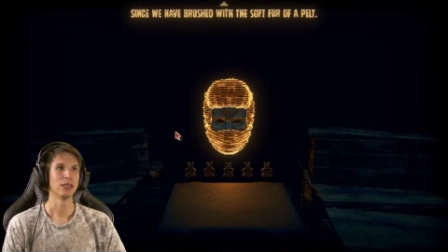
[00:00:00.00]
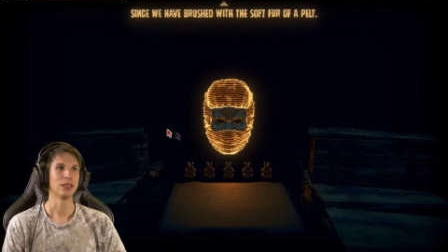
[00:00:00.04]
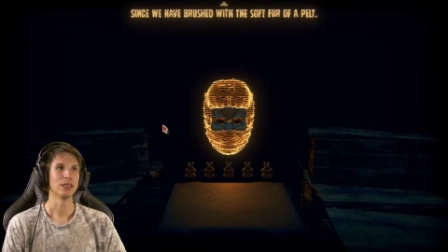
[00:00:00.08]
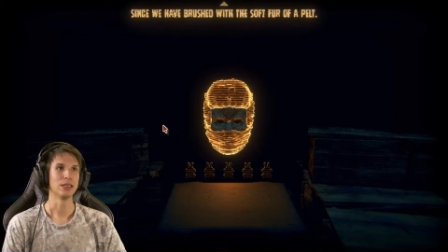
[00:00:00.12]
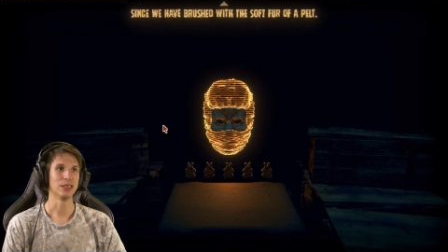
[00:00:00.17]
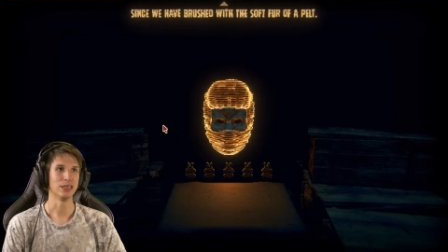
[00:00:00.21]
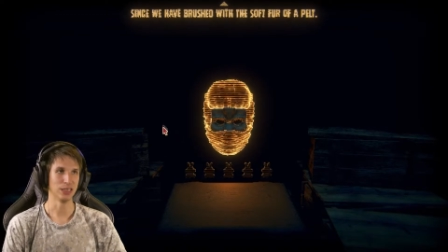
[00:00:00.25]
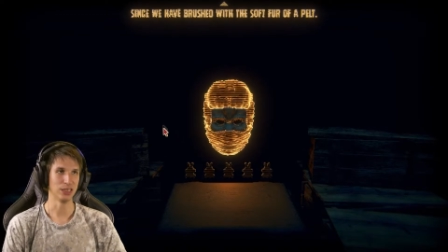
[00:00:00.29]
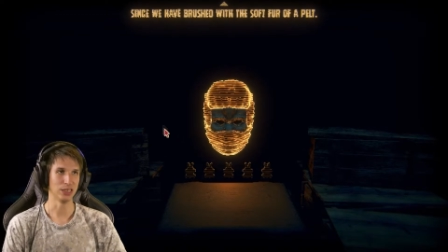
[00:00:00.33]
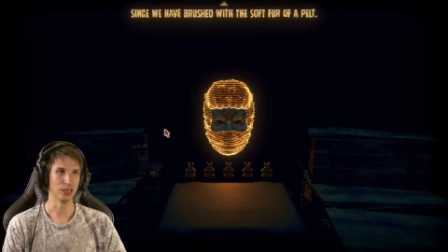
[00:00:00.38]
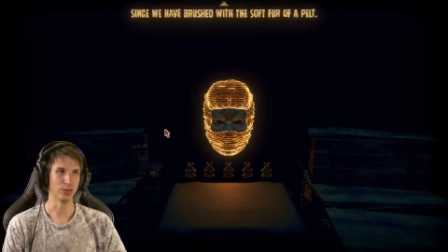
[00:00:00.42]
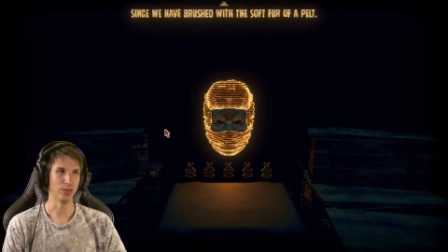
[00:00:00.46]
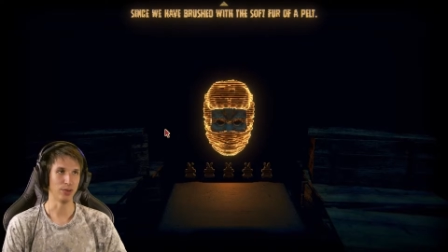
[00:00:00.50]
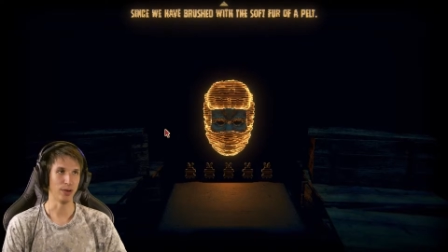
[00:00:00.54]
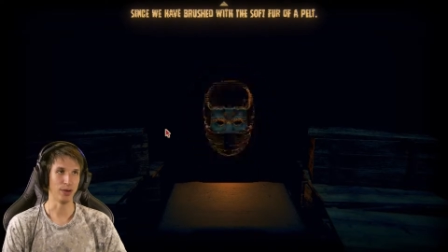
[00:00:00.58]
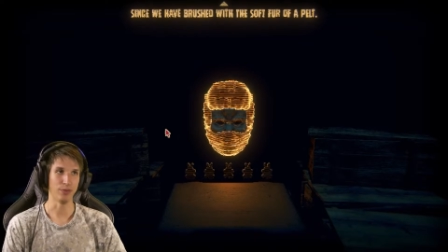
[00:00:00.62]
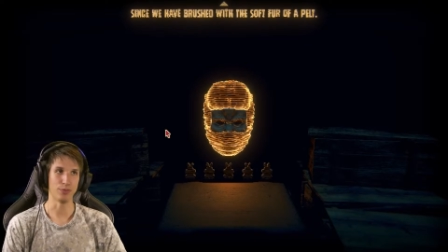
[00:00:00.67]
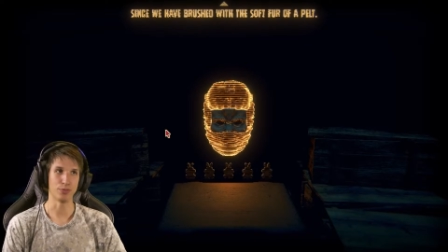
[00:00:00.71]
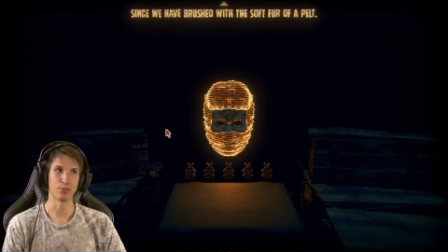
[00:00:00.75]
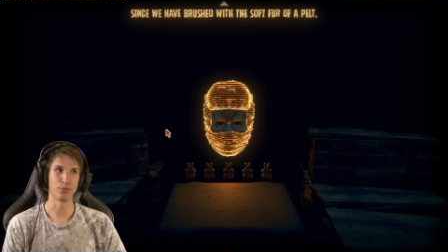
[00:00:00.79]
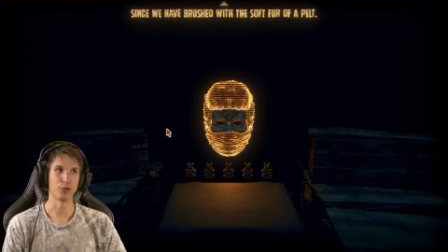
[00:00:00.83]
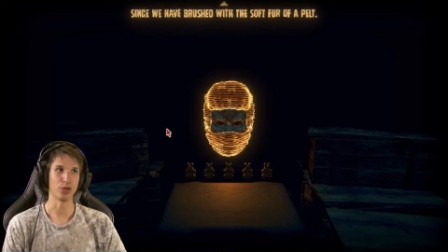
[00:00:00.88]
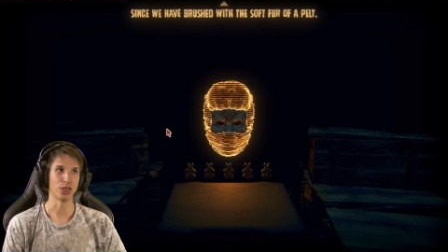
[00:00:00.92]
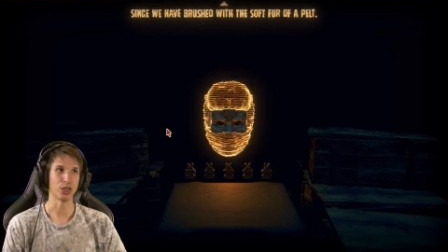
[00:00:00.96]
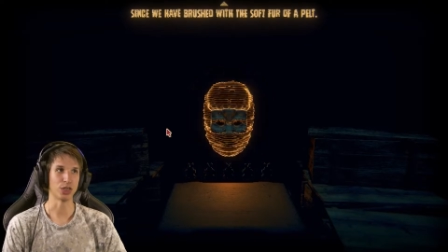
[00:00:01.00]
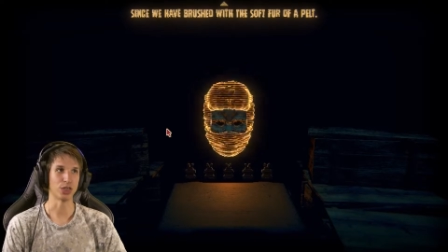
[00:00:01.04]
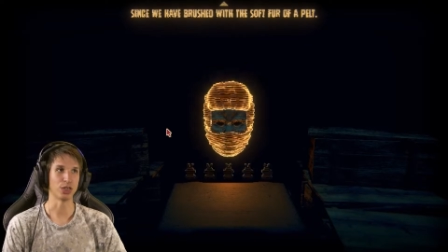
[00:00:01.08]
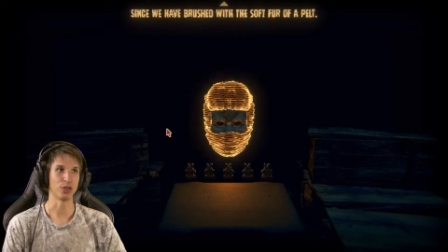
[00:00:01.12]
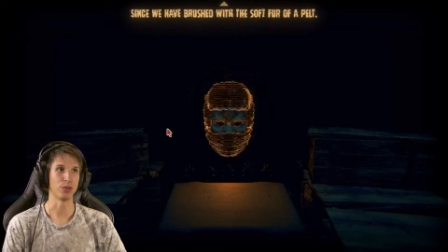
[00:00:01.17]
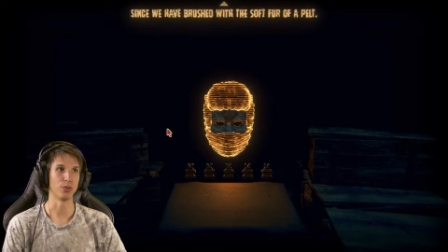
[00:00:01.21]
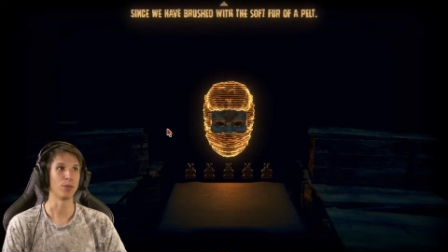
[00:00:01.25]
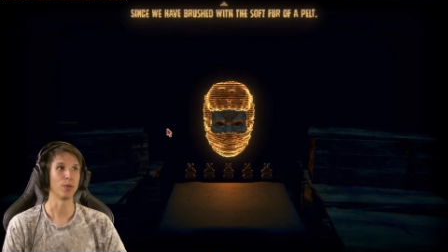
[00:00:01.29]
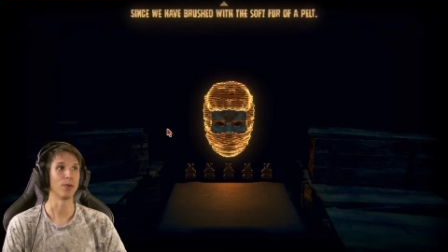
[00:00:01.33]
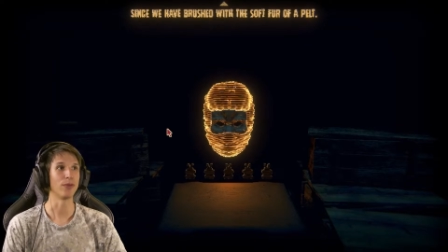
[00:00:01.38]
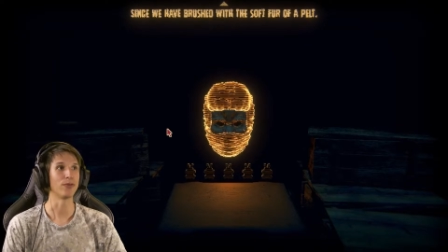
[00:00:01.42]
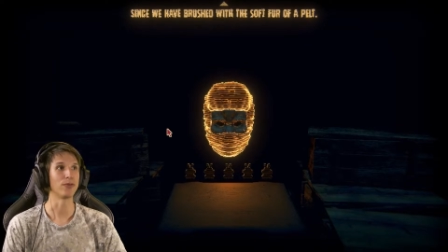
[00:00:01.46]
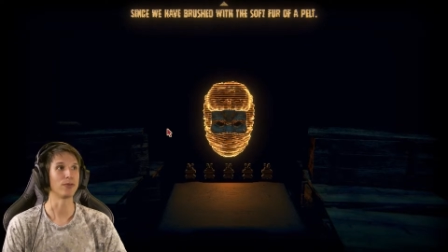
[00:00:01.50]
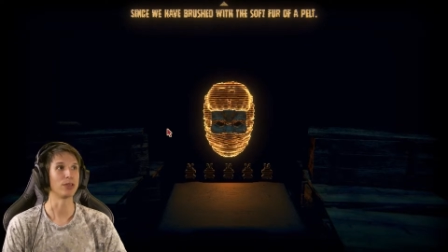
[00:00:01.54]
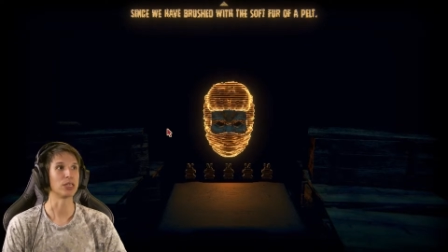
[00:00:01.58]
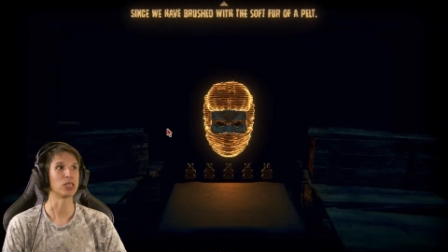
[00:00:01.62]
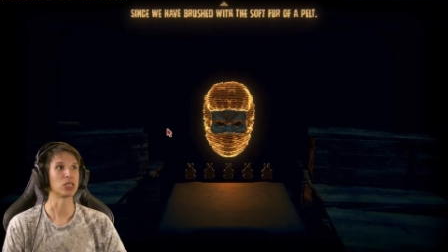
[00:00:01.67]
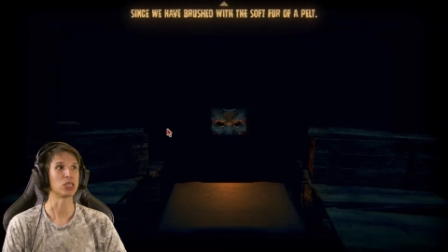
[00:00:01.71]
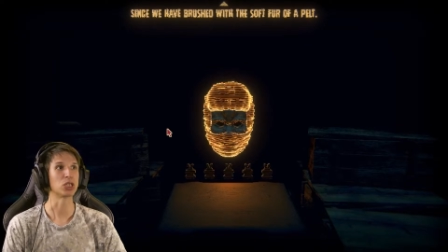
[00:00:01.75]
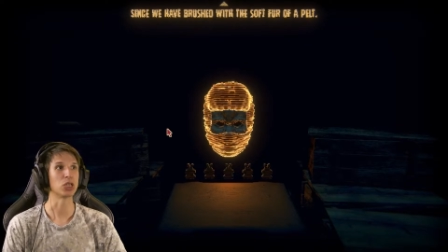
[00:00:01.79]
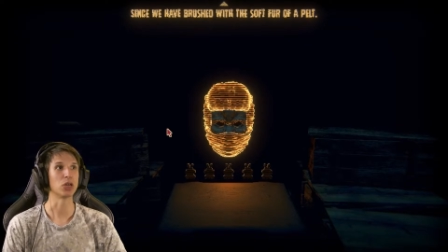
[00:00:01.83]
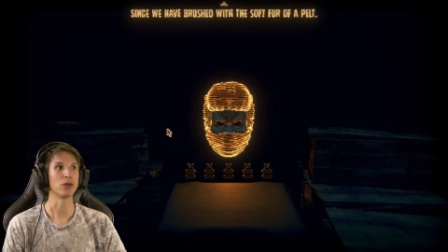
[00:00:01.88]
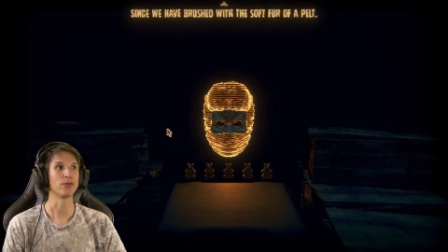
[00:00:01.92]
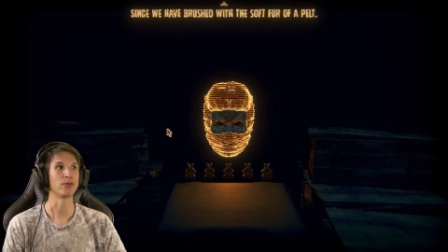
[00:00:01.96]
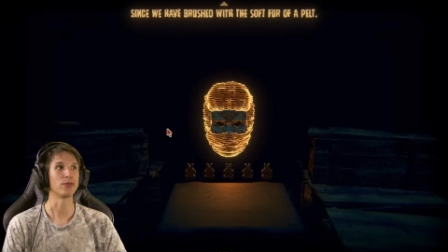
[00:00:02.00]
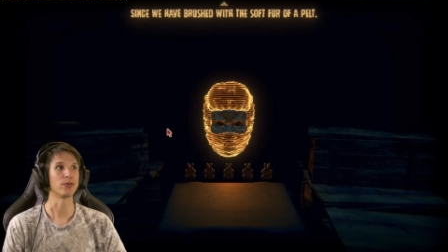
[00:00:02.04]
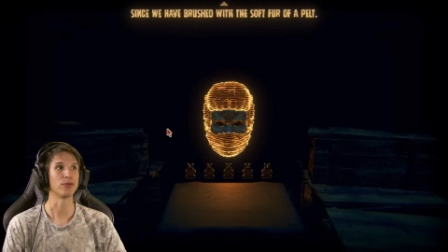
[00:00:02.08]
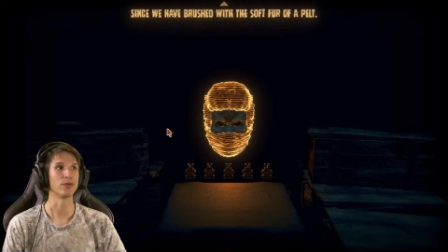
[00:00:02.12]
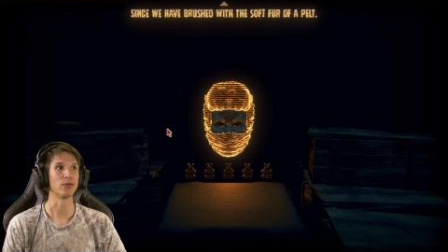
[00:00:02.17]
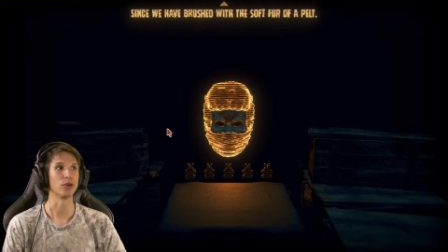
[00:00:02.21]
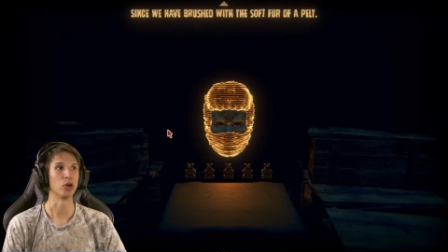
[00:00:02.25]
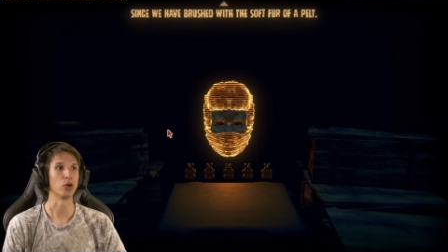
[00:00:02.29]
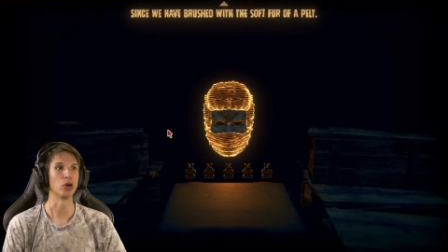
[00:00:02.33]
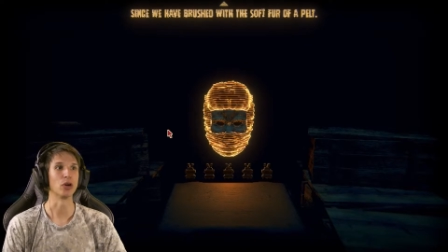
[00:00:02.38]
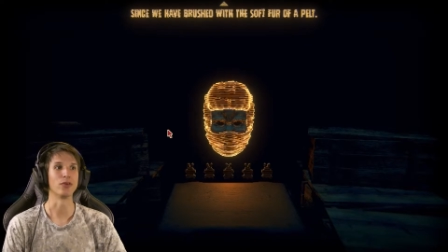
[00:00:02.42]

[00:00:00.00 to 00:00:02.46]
since we have brushed with the soft fur